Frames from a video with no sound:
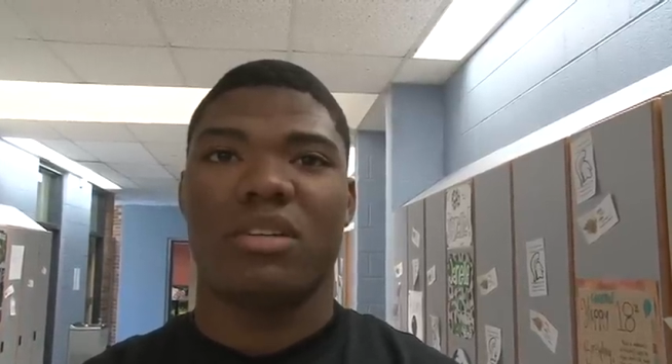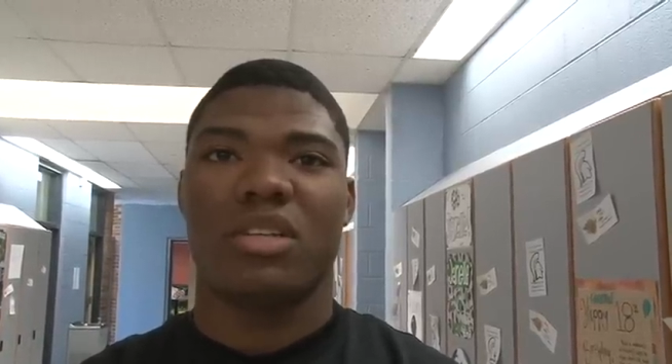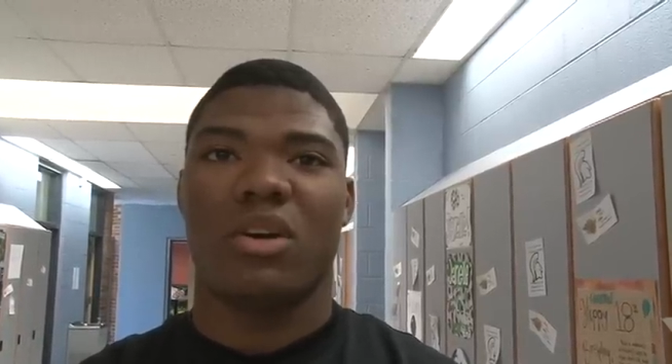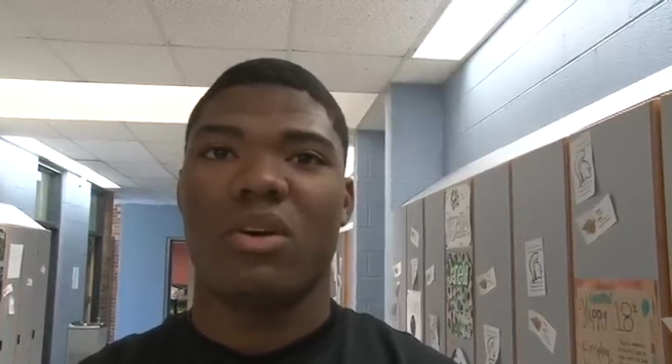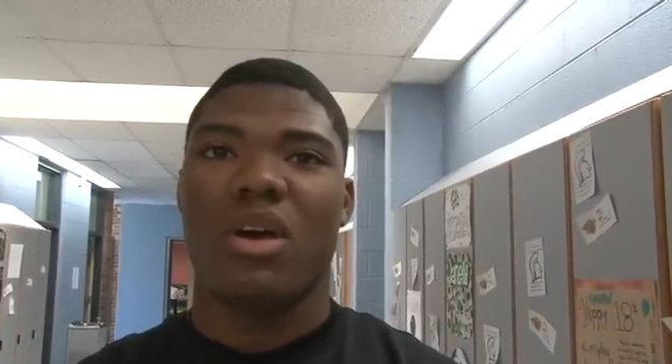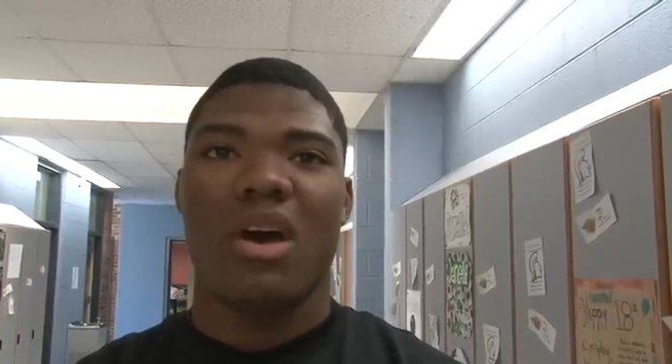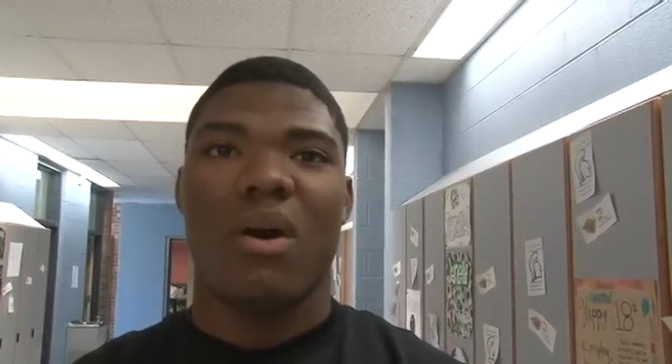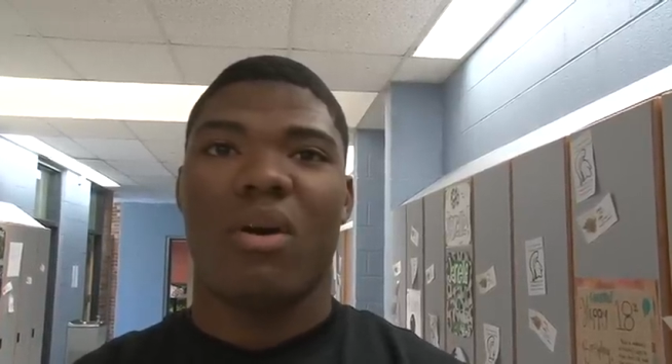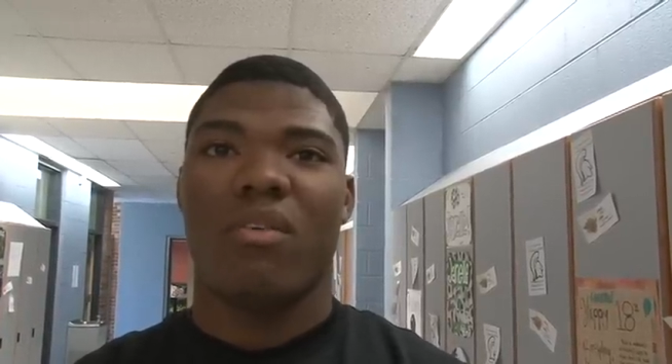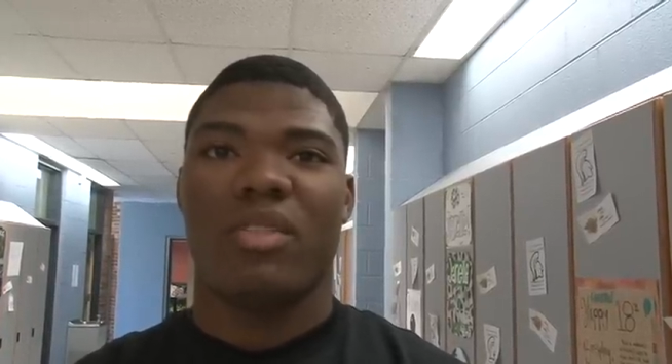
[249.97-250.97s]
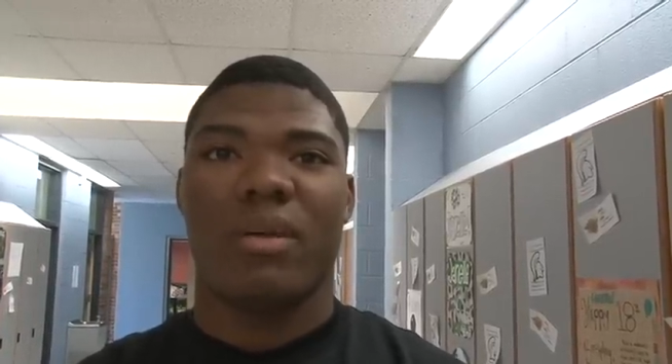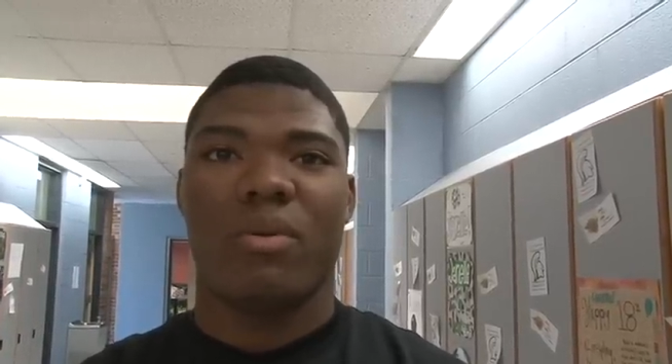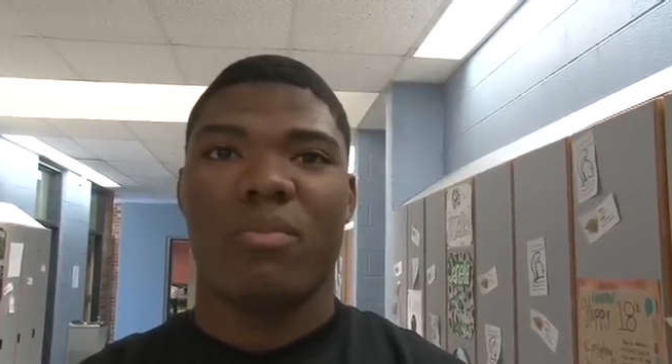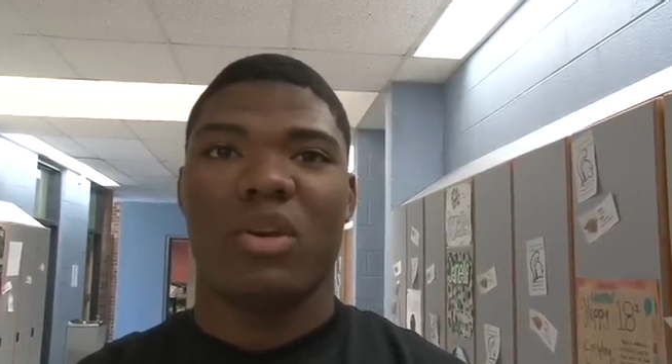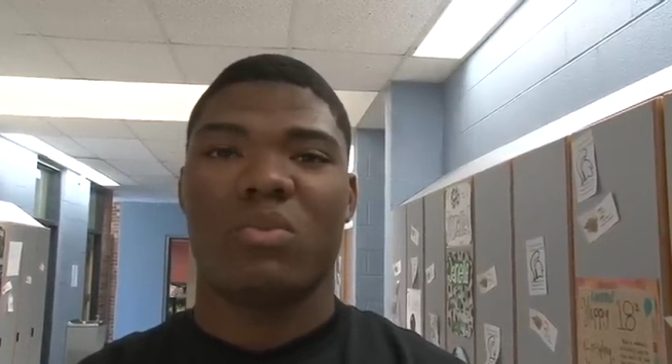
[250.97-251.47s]
so wherever they
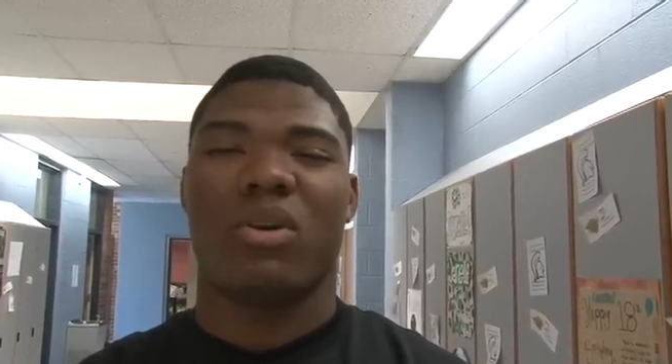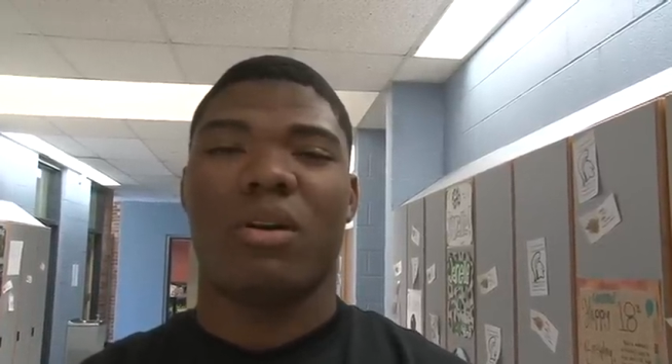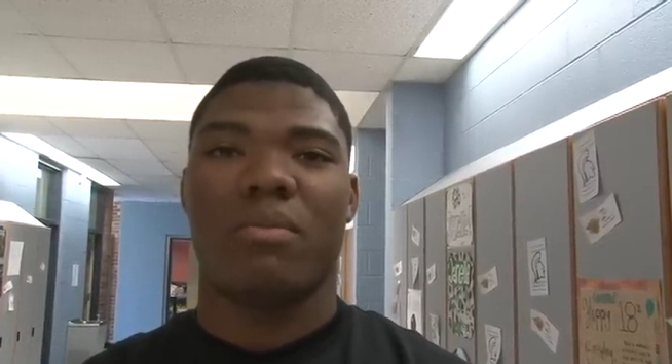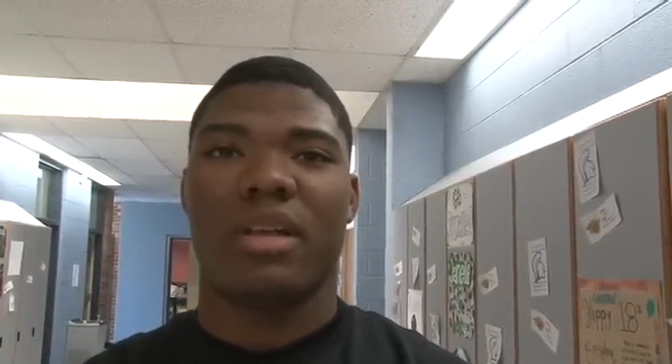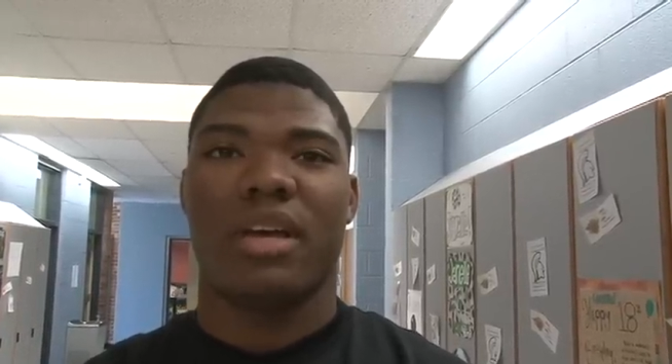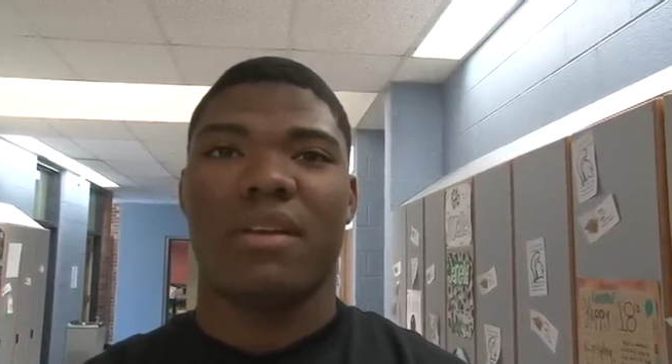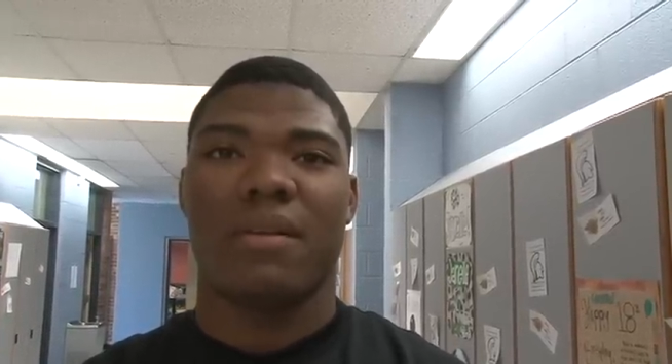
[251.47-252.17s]
put me is where I'll play.